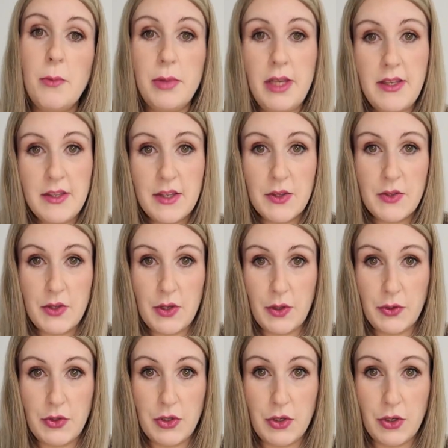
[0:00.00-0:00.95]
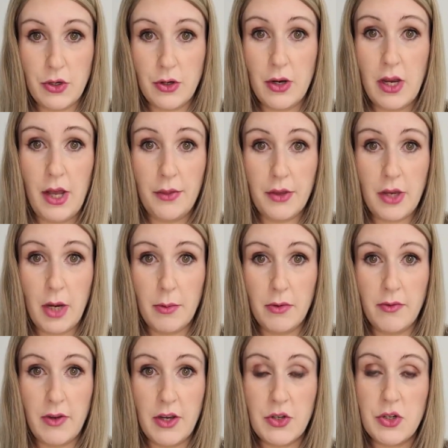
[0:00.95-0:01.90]
please consult your healthcare
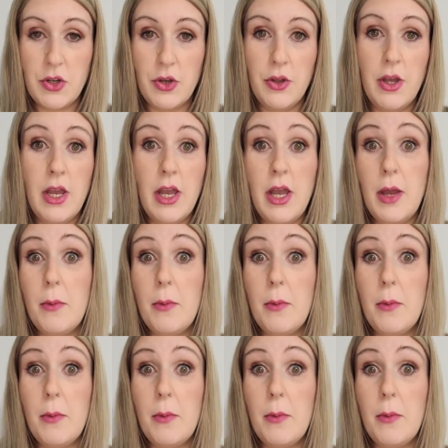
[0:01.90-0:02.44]
professional